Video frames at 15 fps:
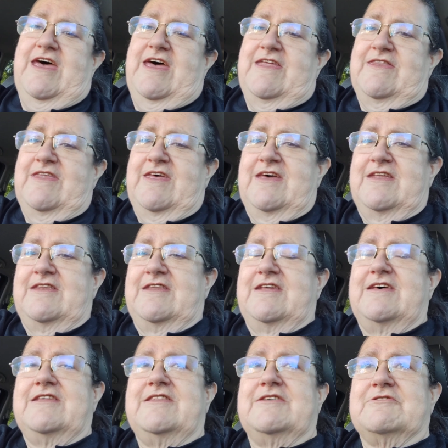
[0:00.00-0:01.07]
And then
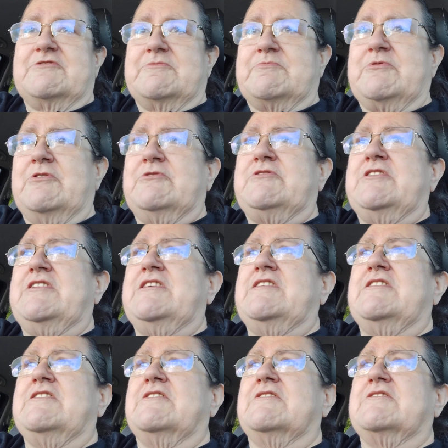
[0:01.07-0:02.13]
there's a protein
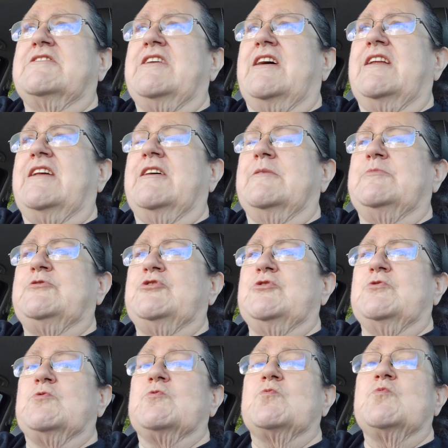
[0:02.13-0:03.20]
in there that helps
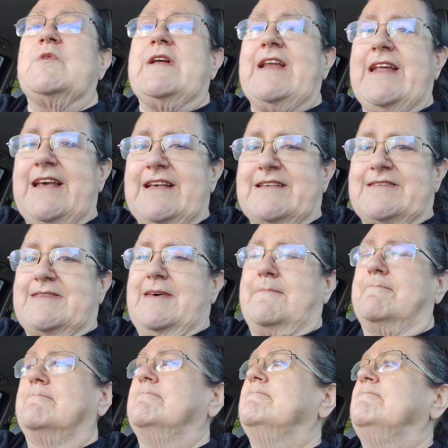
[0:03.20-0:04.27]
you release
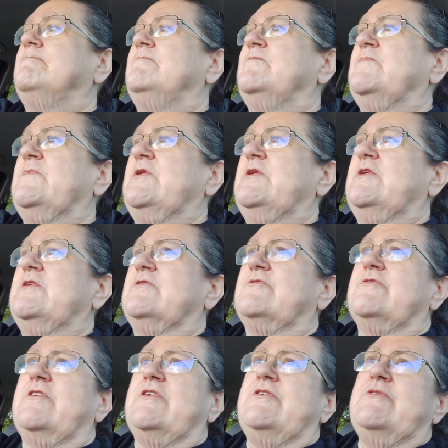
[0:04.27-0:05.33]
them,
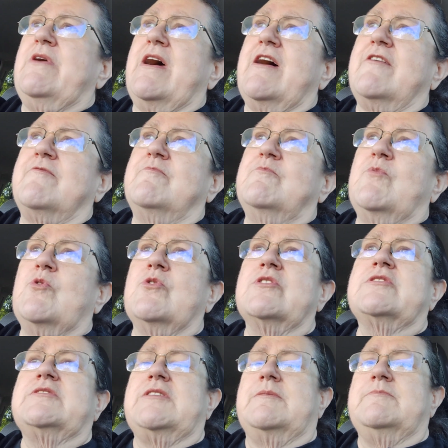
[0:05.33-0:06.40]
so that you have more
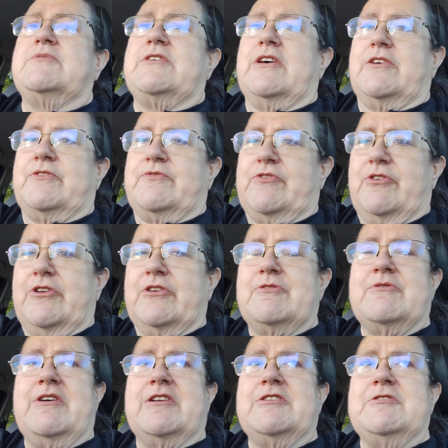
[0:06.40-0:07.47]
stem cells floating
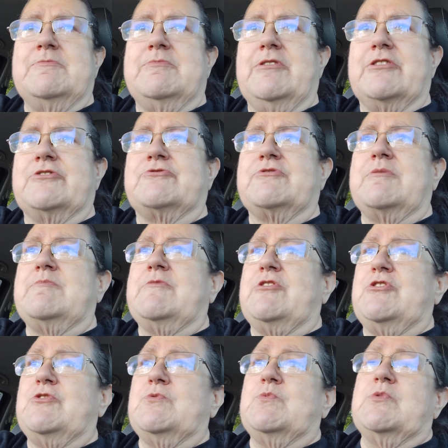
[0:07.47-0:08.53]
around in your bloodstream
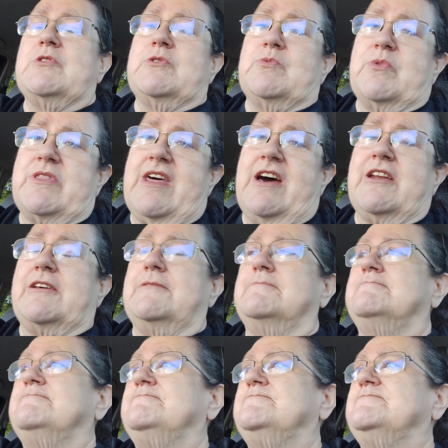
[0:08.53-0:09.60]
than you would without it.
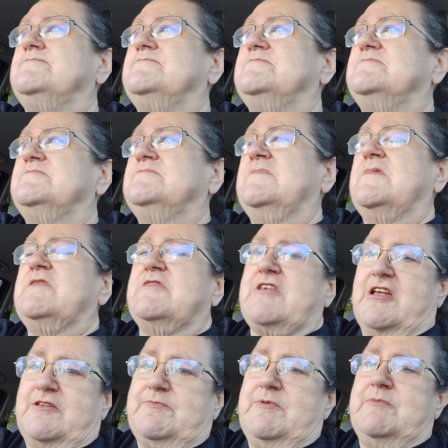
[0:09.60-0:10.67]

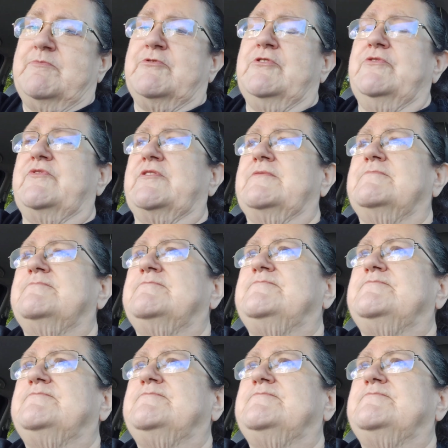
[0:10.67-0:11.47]
That's been proven.